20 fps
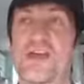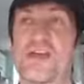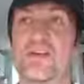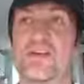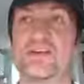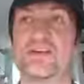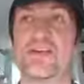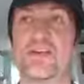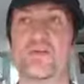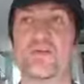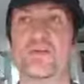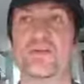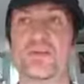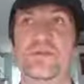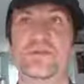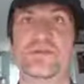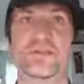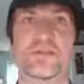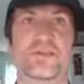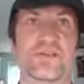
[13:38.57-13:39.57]
You tell all
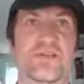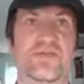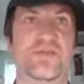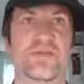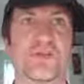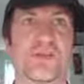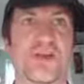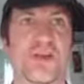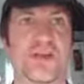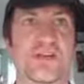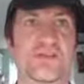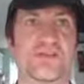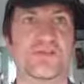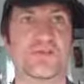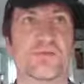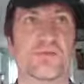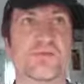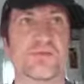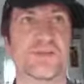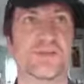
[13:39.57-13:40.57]
those different kind of
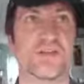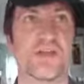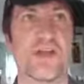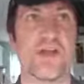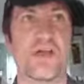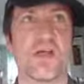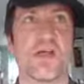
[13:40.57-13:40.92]
stories